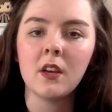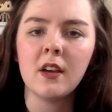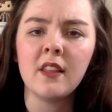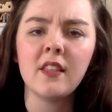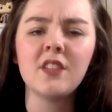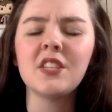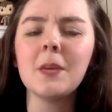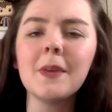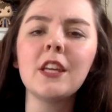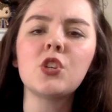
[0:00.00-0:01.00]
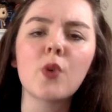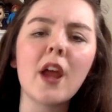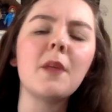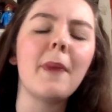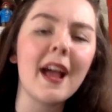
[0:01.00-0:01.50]
They seemingly tried to
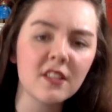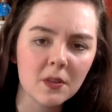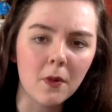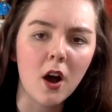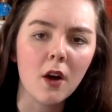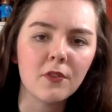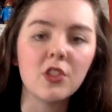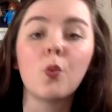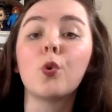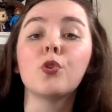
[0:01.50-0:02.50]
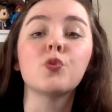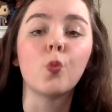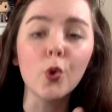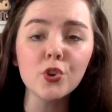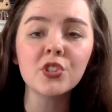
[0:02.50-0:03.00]
pass him off in the world's
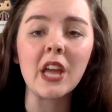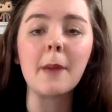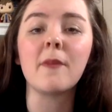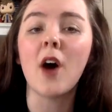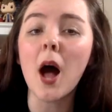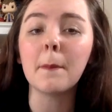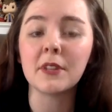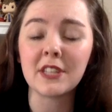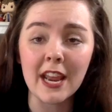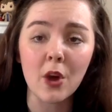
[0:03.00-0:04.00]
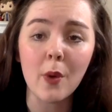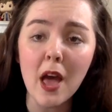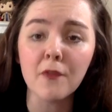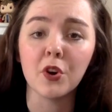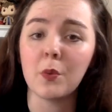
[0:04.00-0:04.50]
worst game of hot potato
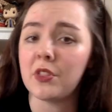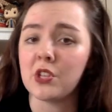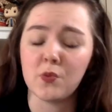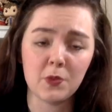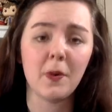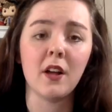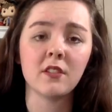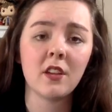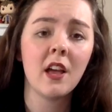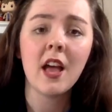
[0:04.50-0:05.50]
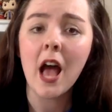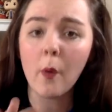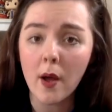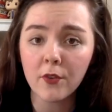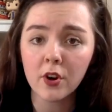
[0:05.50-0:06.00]
ever with this response.
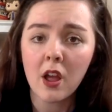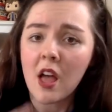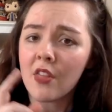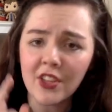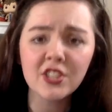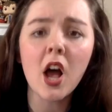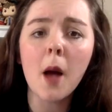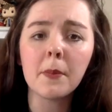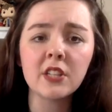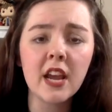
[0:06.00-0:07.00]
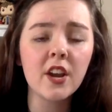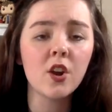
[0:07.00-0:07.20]
However, this hot potato